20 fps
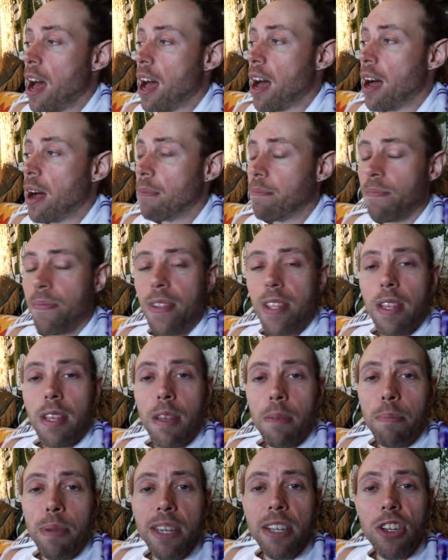Um,
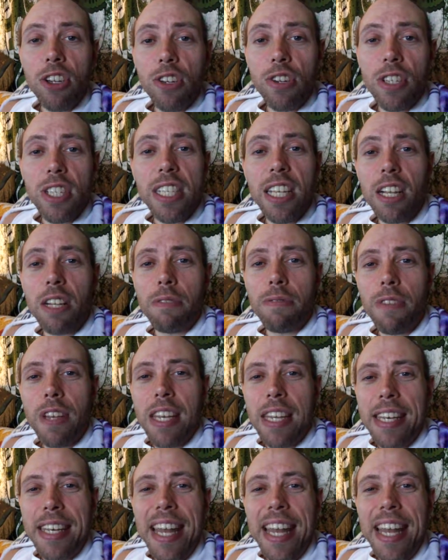picture yourself